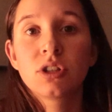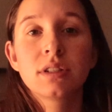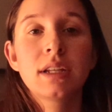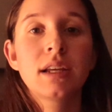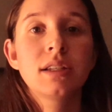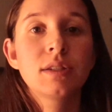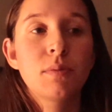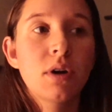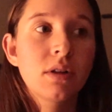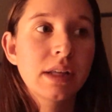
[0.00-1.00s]
just a
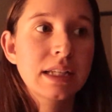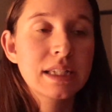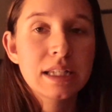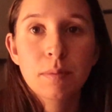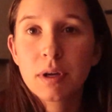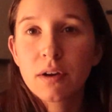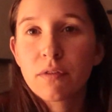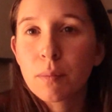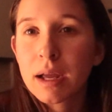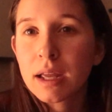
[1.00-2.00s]
small like snippet
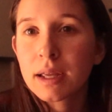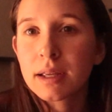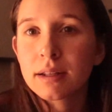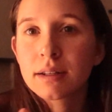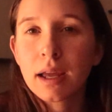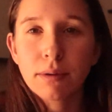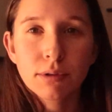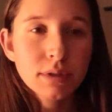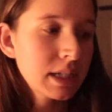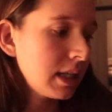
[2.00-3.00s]
of my night
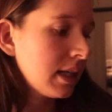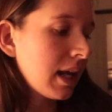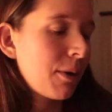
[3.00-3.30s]
routine.